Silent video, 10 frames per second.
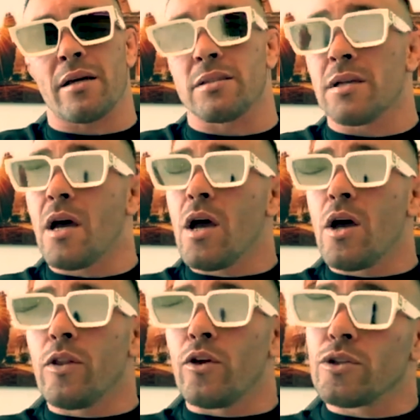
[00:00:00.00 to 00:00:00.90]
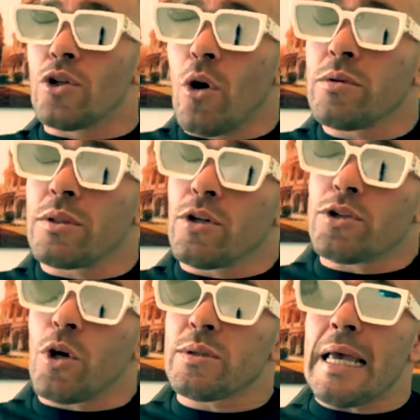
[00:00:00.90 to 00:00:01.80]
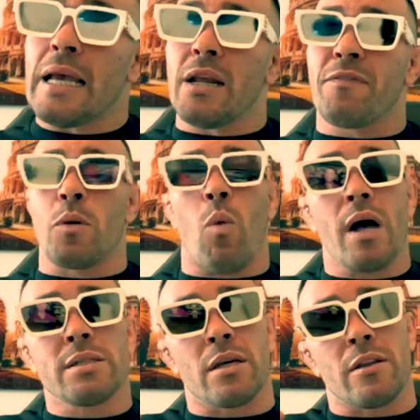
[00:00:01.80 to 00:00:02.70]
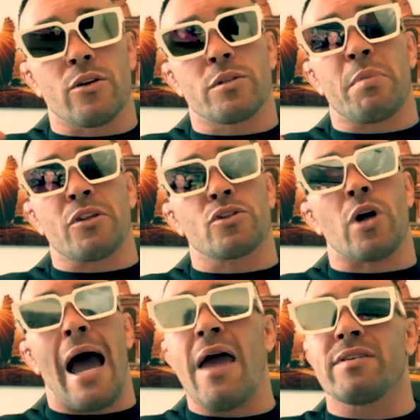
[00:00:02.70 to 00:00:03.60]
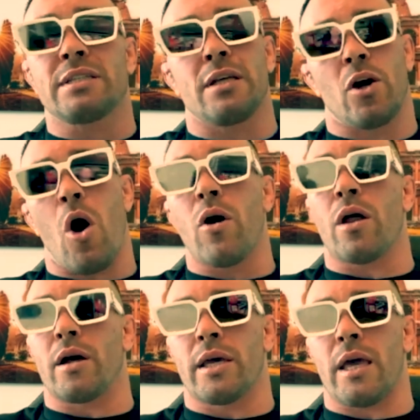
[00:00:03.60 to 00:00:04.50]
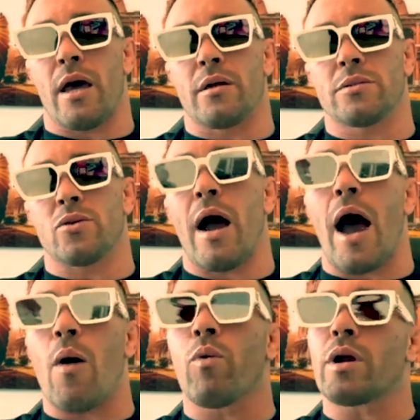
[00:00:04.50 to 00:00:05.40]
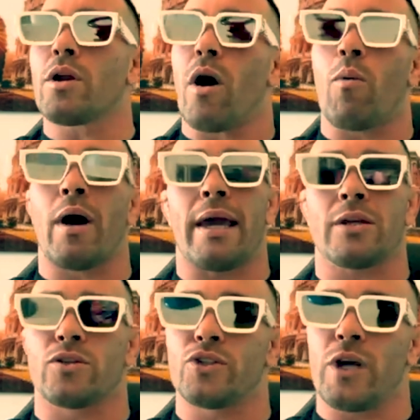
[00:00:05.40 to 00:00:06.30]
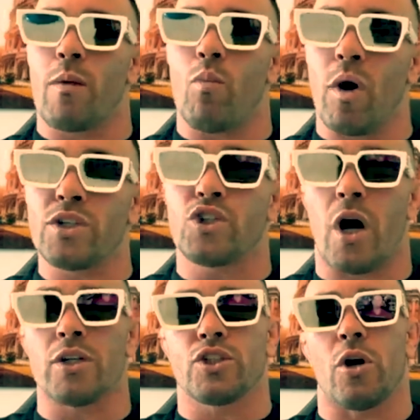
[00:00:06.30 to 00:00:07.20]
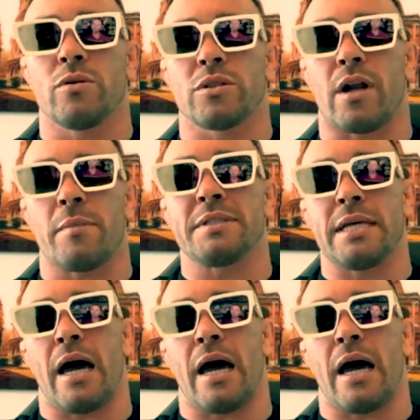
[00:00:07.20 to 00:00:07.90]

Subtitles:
Because there's no saying if he wasn't. But I haven't seen the call log yet, so I want to know. I want answers, James. Was Jon Jones on Epstein